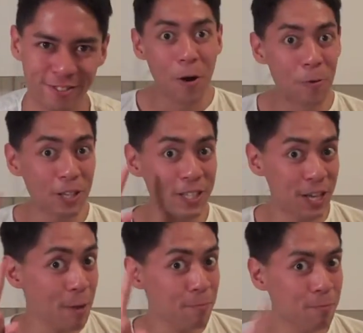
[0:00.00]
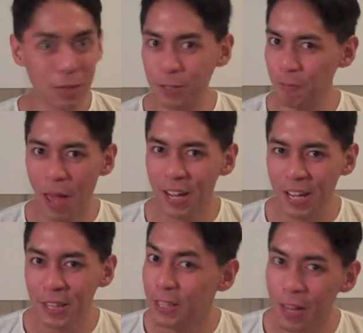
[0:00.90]
First step is to
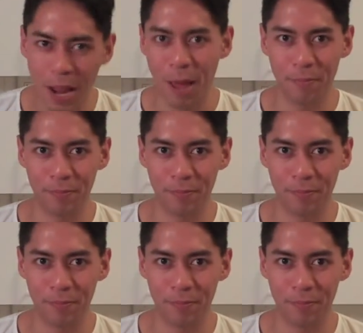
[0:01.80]
marinate the lamb.